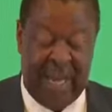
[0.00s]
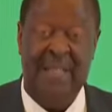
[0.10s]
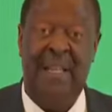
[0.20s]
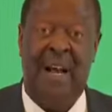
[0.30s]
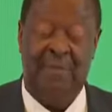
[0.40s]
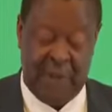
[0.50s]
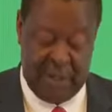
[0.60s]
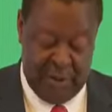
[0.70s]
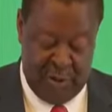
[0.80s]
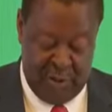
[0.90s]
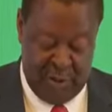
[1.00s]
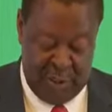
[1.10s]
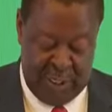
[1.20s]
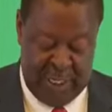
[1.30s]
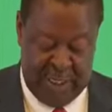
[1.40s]
as the African
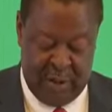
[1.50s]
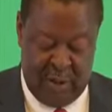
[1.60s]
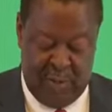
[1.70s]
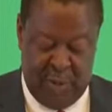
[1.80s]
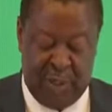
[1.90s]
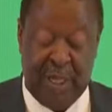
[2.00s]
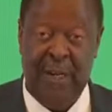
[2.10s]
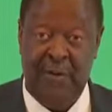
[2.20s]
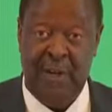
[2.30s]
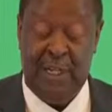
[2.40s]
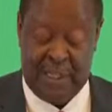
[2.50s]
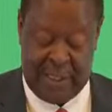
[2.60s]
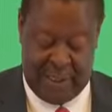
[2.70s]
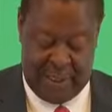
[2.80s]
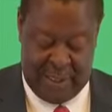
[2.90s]
Union gains global
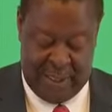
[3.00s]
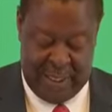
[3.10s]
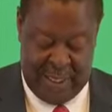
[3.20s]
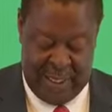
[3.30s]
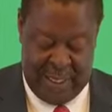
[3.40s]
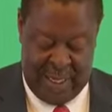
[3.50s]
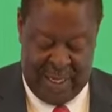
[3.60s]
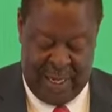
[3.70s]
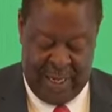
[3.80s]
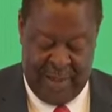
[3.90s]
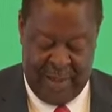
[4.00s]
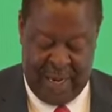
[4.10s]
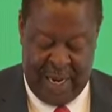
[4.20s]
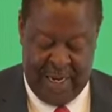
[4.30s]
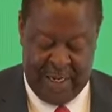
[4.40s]
influence under the
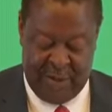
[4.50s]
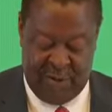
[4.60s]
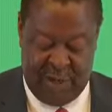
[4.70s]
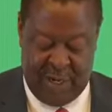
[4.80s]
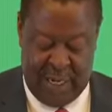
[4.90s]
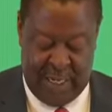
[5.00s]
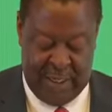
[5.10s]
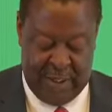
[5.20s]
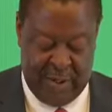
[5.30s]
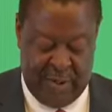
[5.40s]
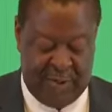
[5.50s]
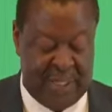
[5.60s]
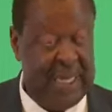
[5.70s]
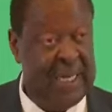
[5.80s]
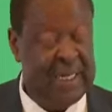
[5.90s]
guidance of our heads of
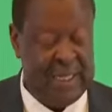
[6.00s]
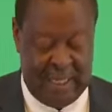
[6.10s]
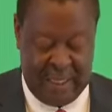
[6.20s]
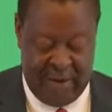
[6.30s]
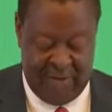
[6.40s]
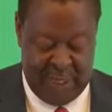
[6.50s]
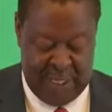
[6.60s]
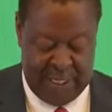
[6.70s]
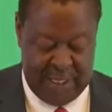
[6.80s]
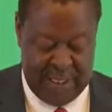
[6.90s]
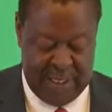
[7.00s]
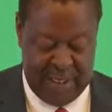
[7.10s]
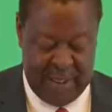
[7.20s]
state and government,